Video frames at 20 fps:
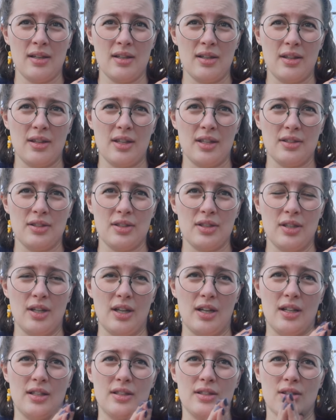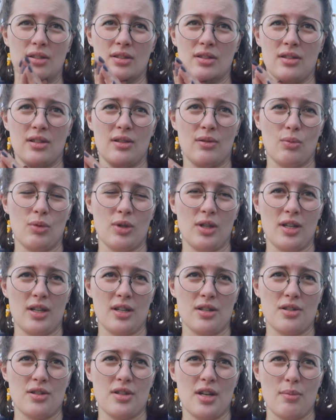and then she has one
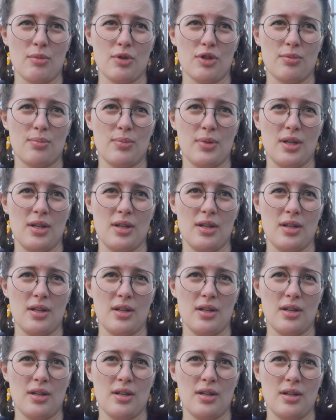larger that must be